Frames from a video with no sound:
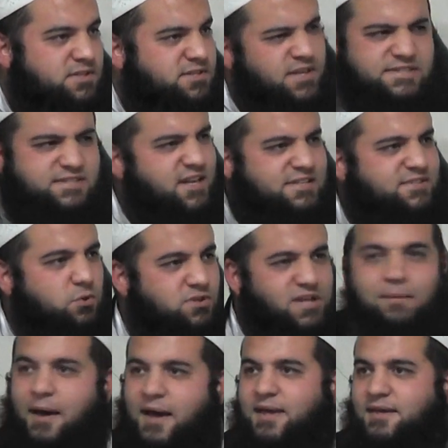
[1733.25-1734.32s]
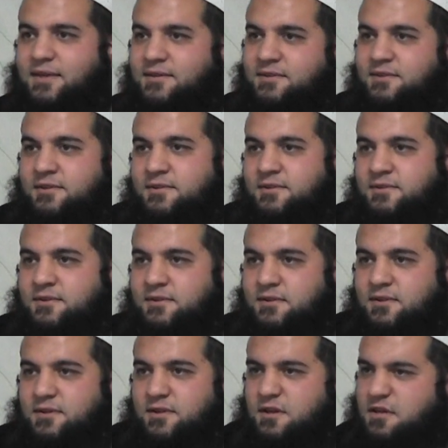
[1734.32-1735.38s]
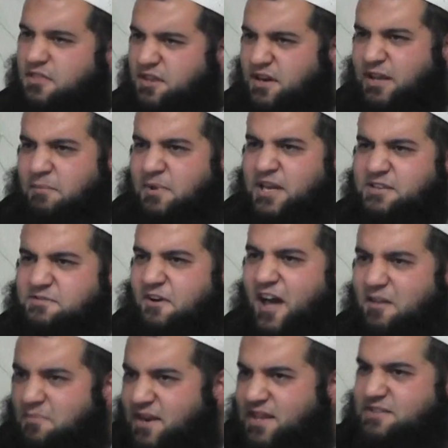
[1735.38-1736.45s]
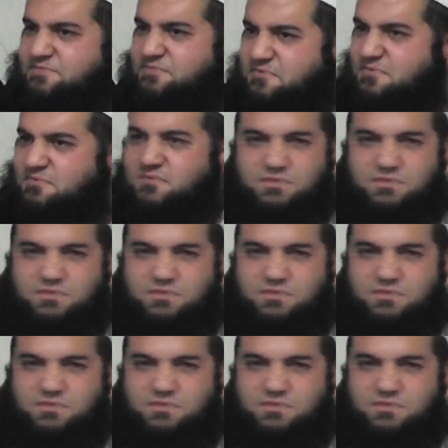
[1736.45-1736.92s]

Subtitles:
Sasta soda bhai. 3 minutes, 5 minutes.